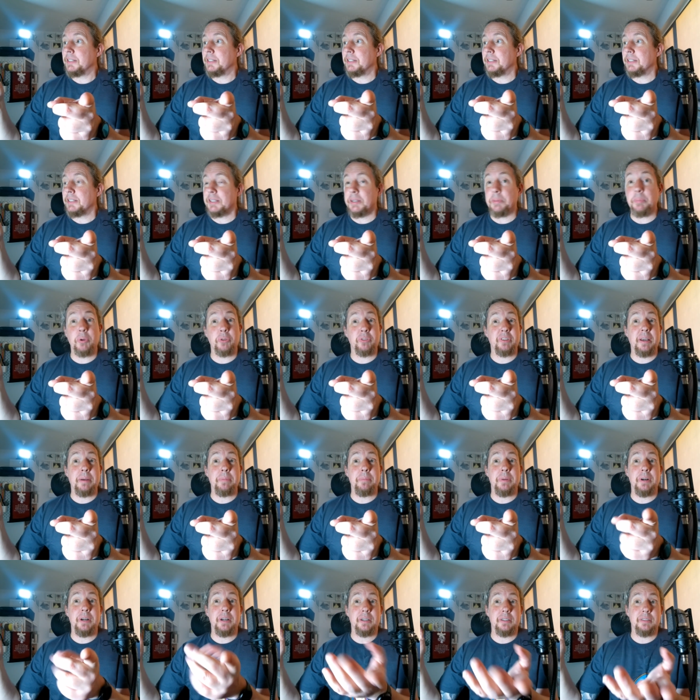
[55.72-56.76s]
They're both cam
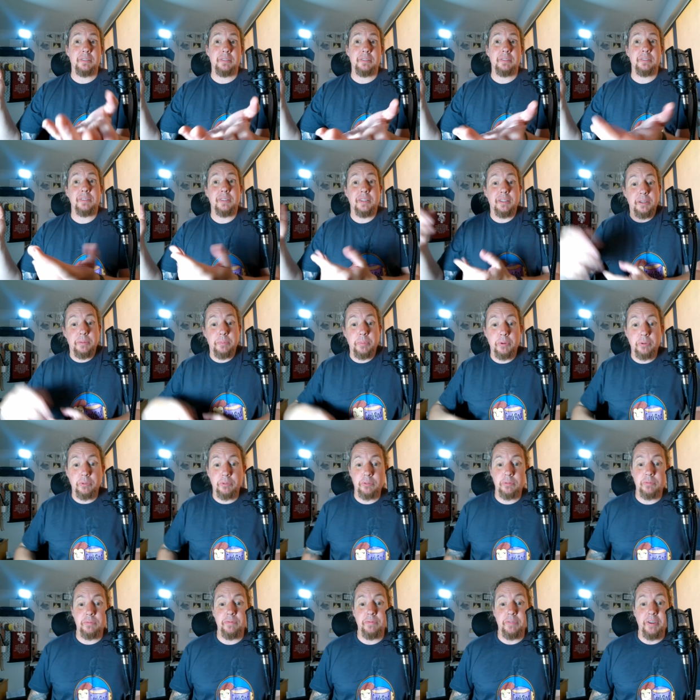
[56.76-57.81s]
parts, and they're
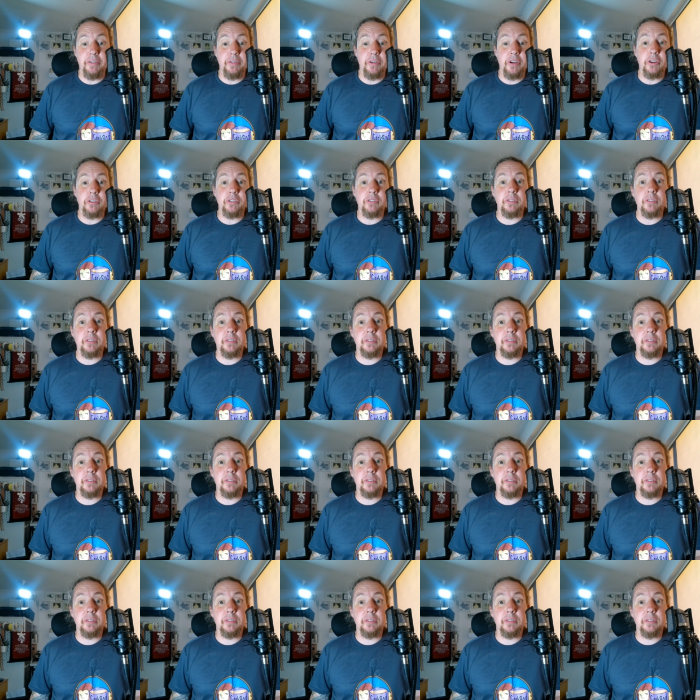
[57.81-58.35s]
both variations